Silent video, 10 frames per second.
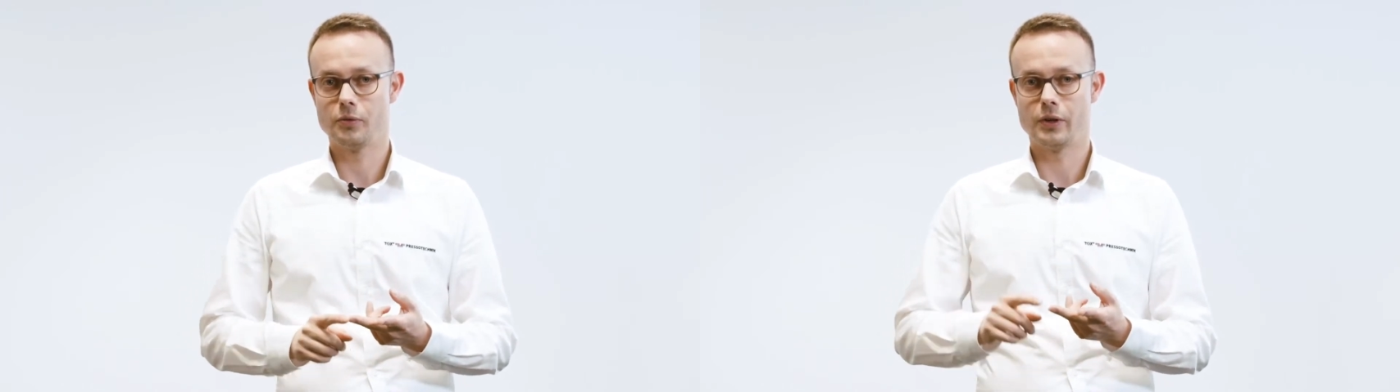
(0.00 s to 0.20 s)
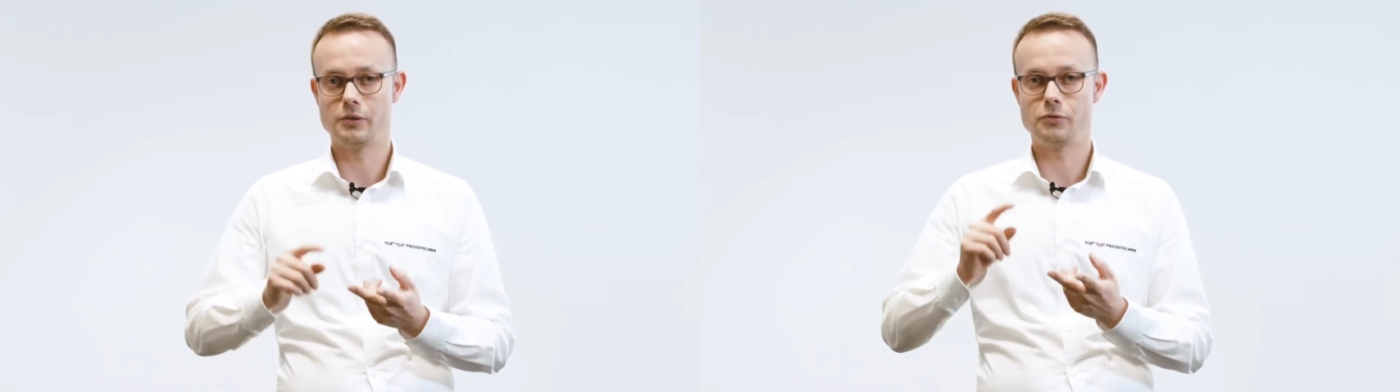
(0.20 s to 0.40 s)

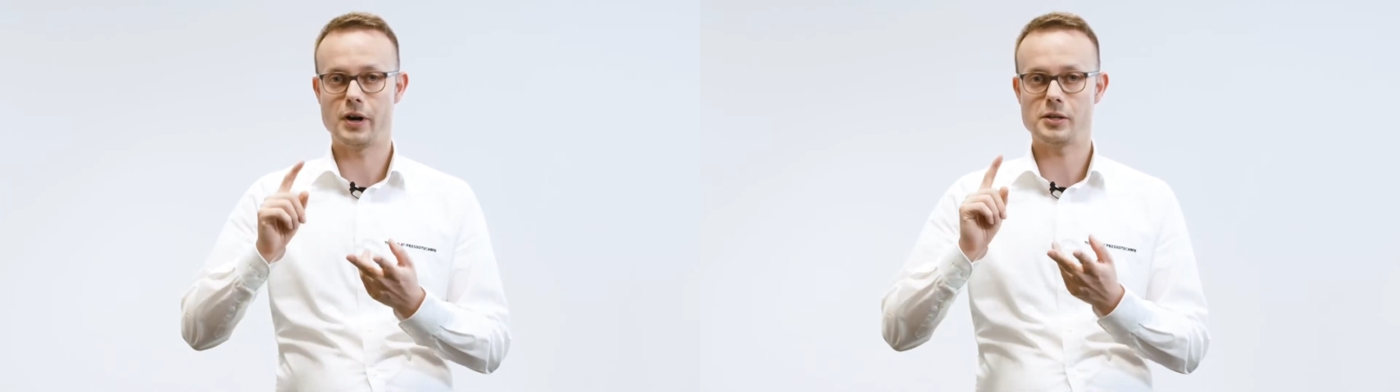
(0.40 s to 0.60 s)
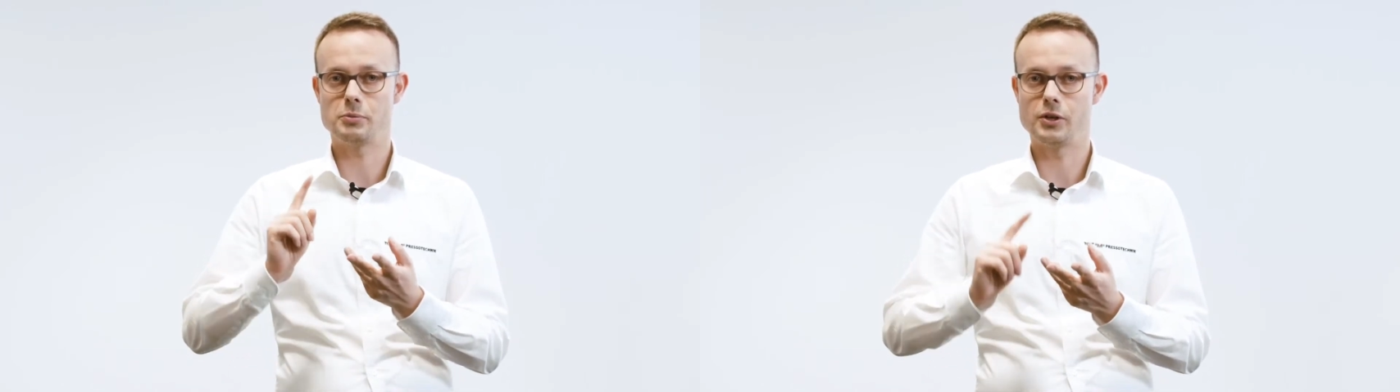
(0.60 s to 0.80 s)
and for
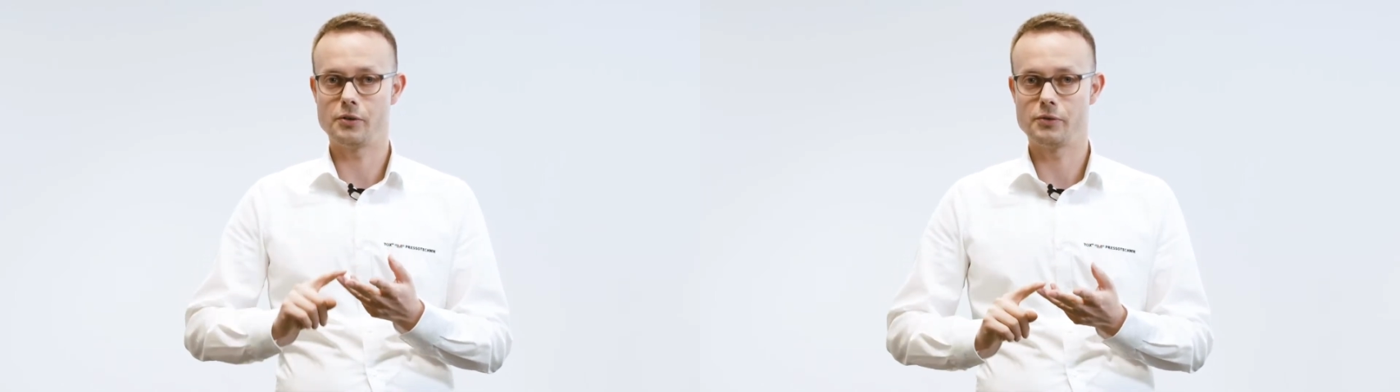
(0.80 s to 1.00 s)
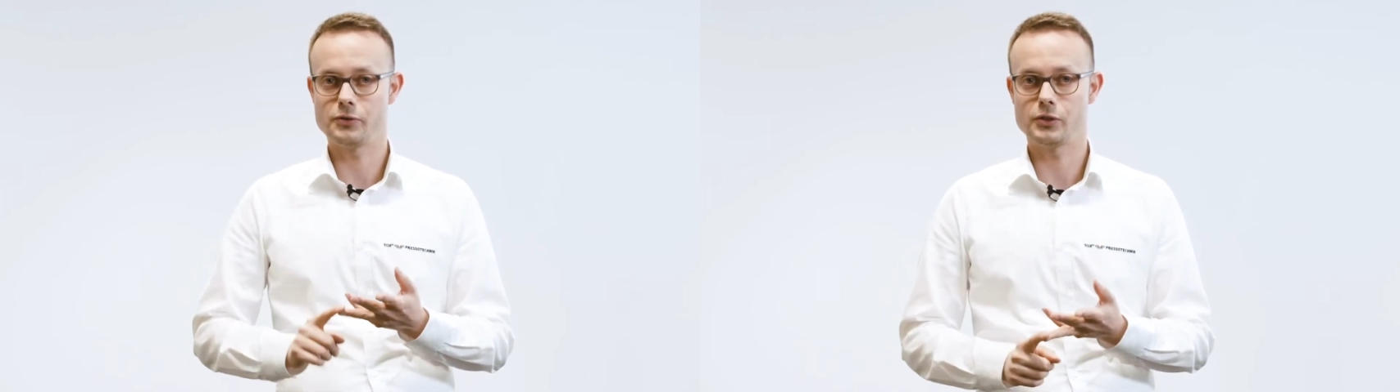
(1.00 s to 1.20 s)

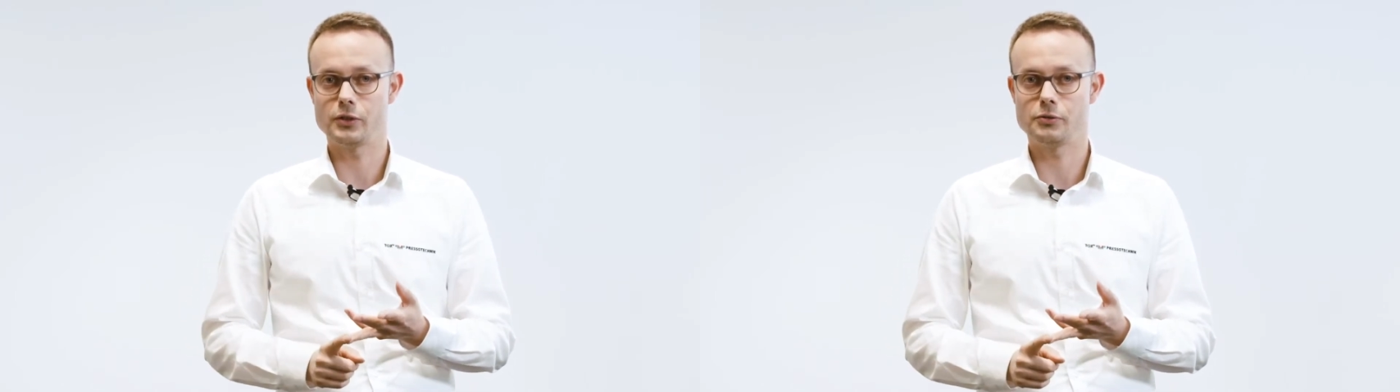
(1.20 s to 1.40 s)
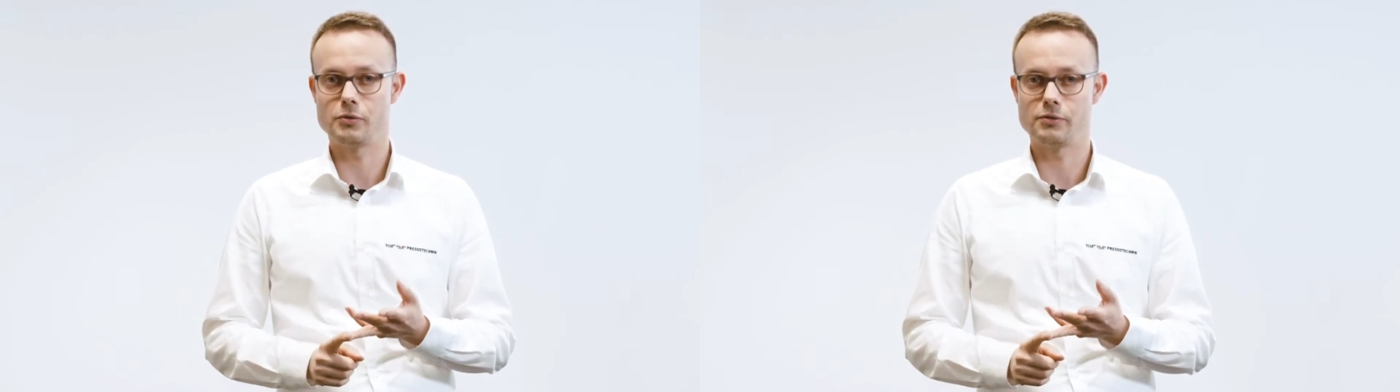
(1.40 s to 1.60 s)
SPR with
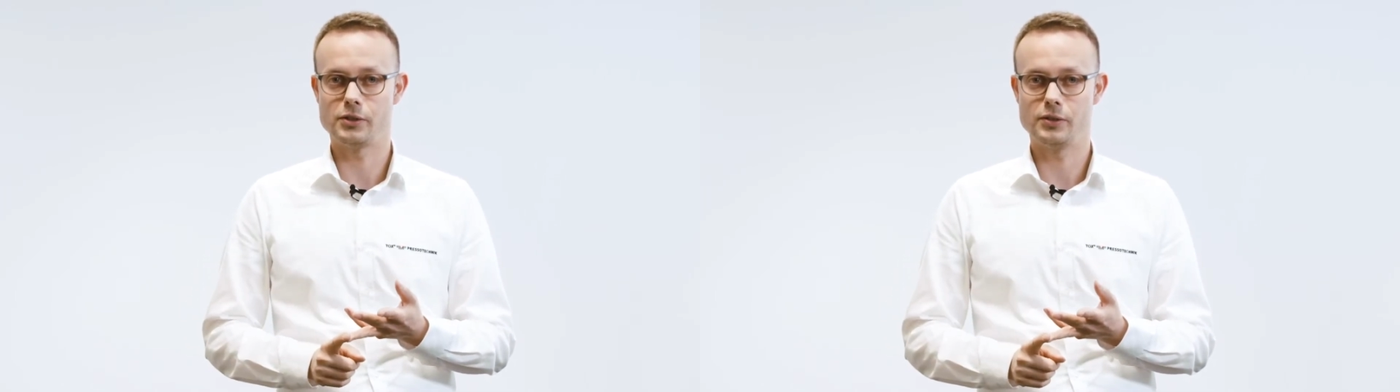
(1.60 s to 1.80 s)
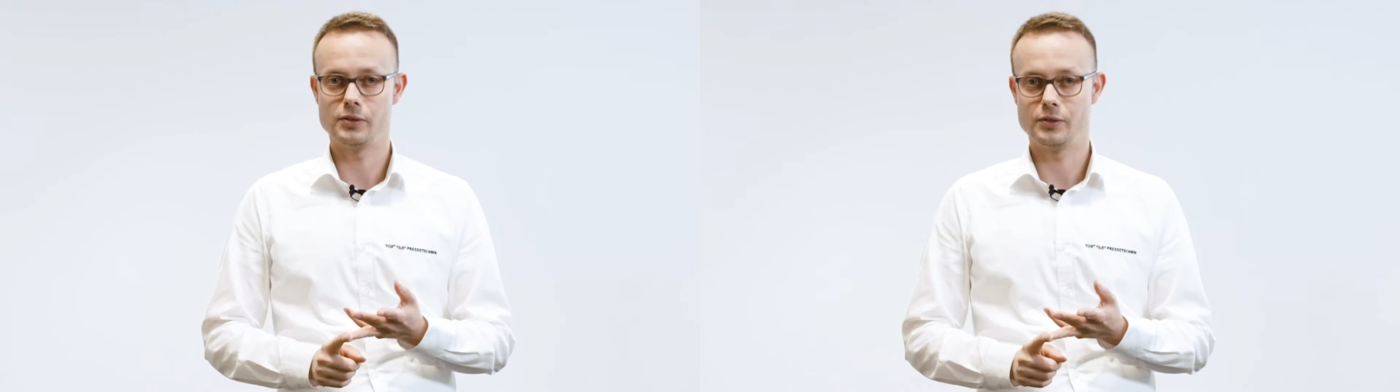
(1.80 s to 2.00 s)
solid
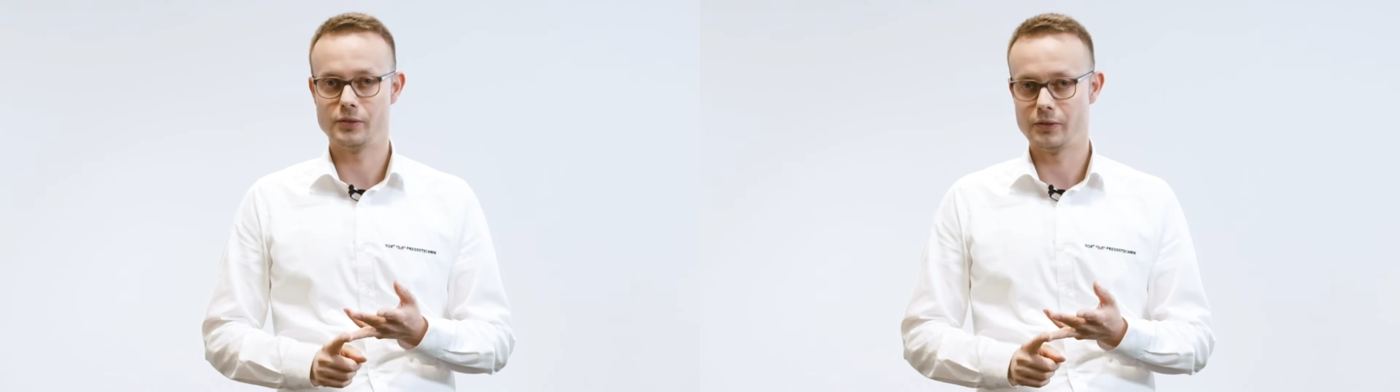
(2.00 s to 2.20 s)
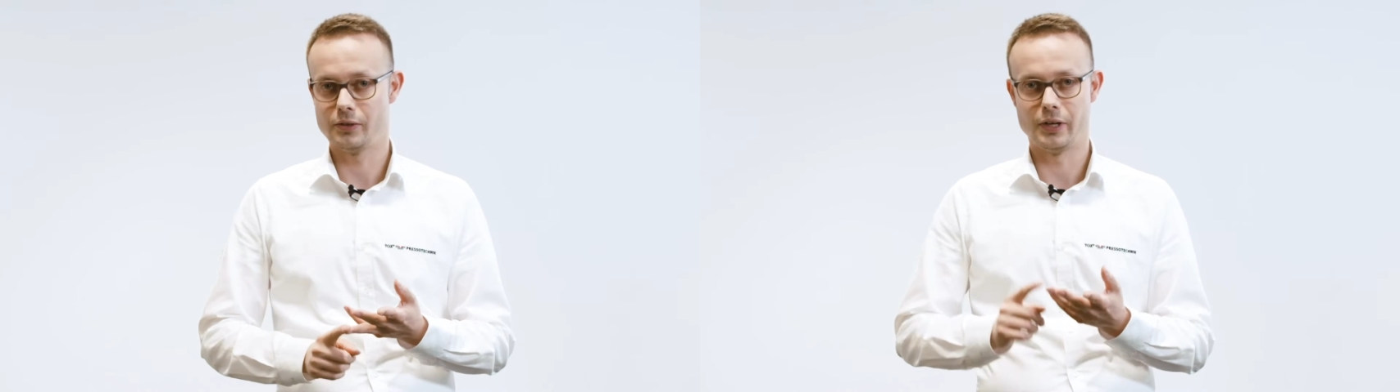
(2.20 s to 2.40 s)
rivet,
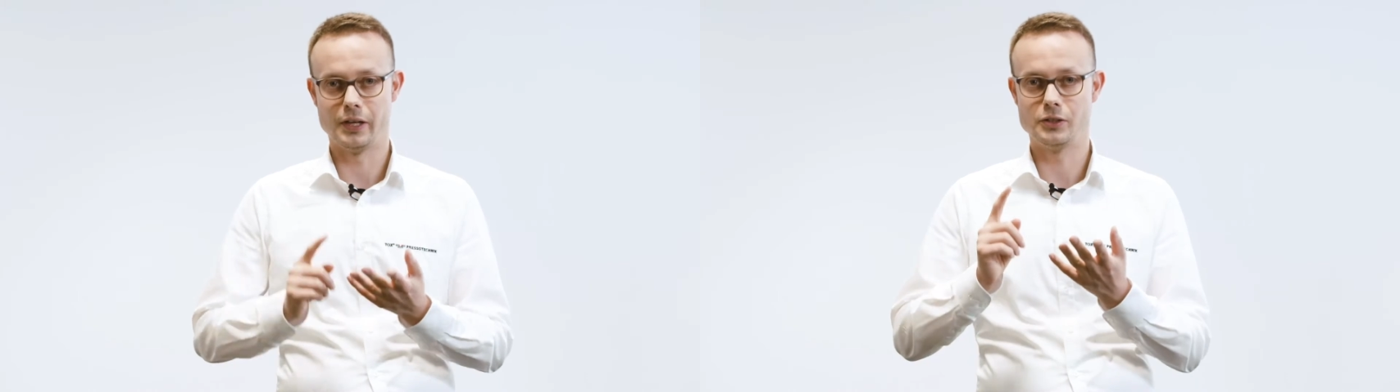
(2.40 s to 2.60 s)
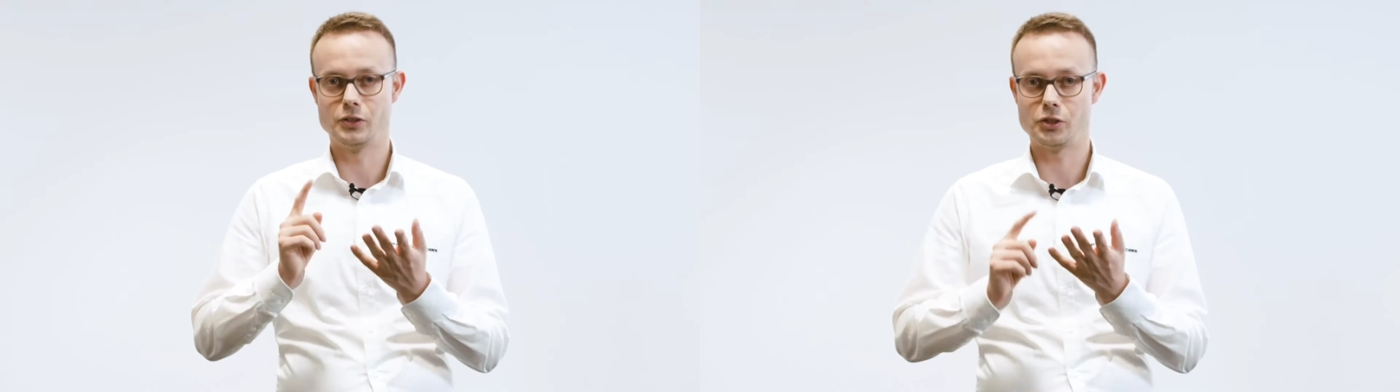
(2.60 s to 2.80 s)

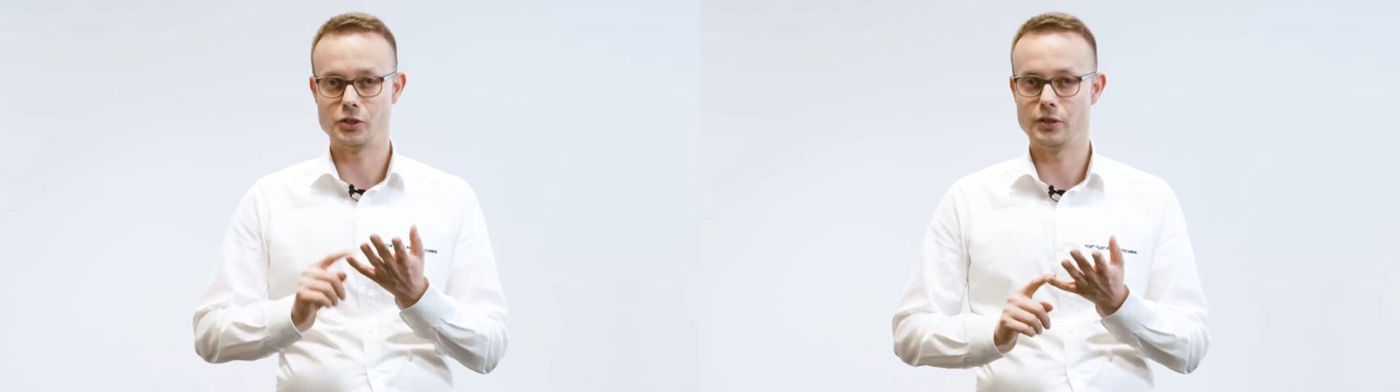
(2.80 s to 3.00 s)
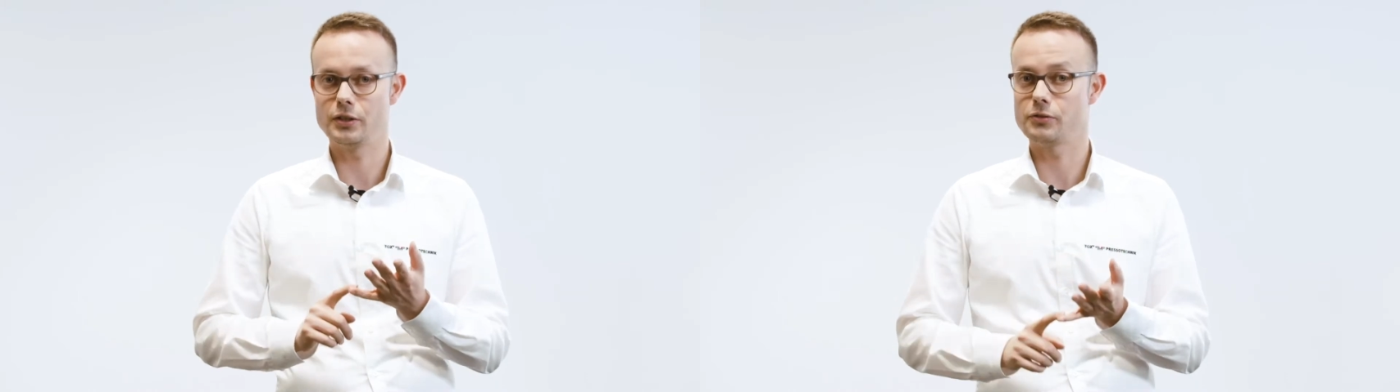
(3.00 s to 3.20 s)
and
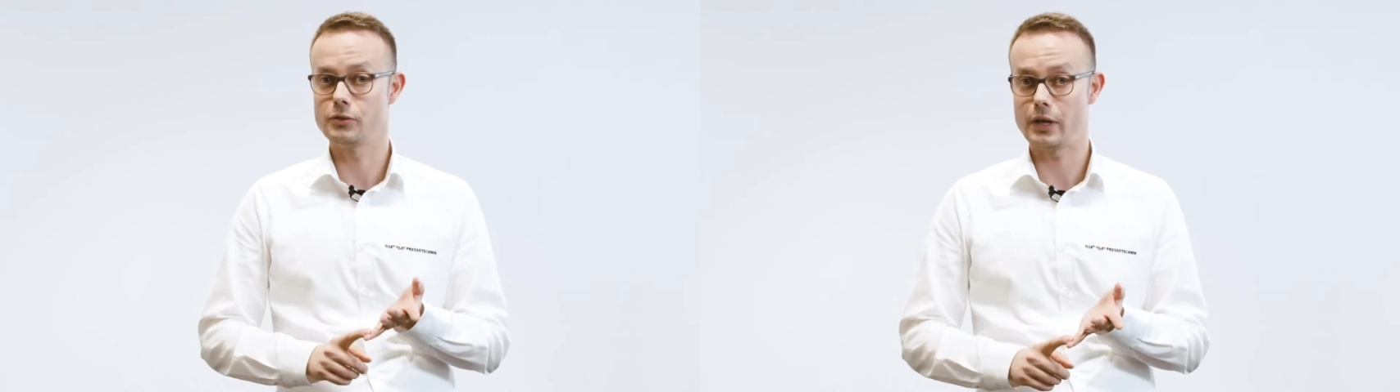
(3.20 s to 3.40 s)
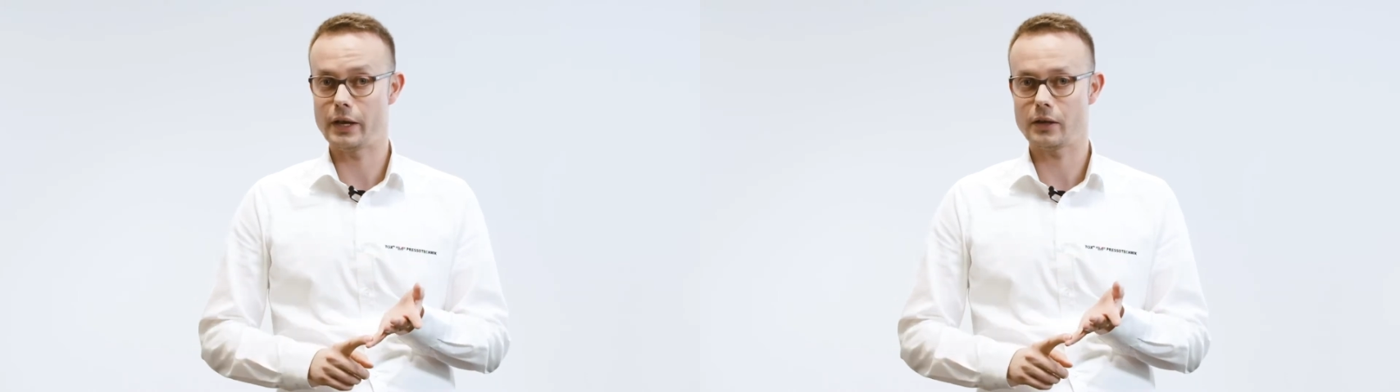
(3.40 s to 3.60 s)
additional if
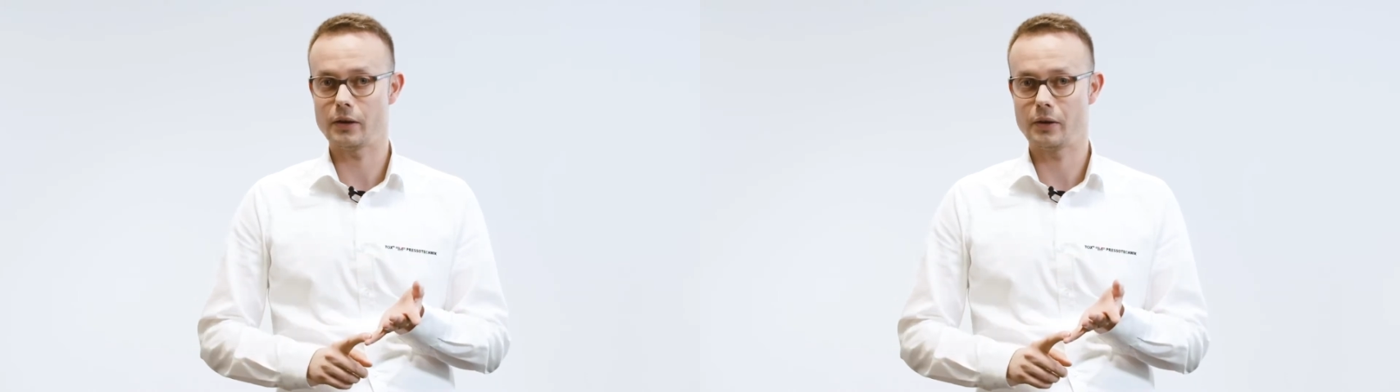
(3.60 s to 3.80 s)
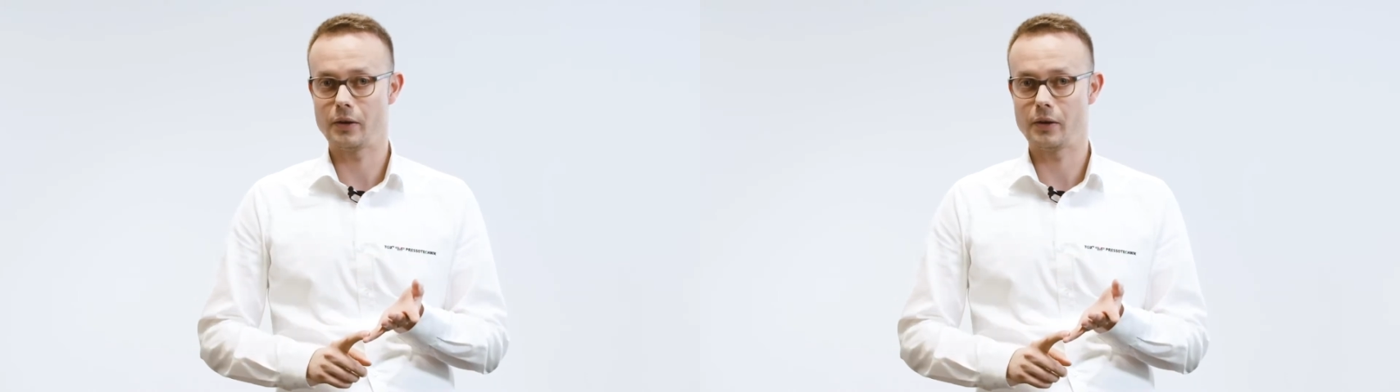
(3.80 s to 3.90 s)
you like.